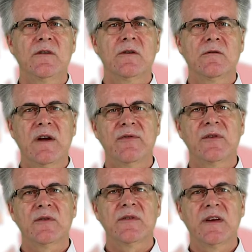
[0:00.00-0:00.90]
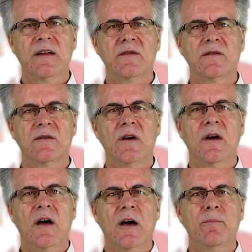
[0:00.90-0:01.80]
geographical sense,
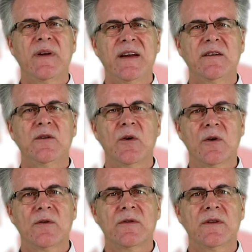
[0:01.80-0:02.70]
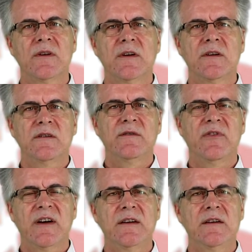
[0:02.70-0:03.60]
our planet Earth is
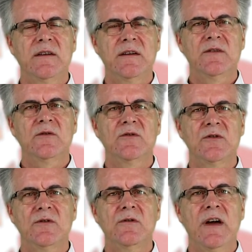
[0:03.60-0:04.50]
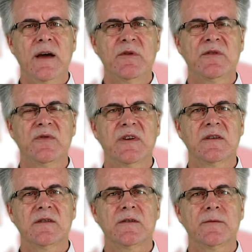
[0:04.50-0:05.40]
divided into two
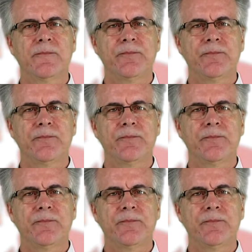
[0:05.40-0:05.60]
hemispheres,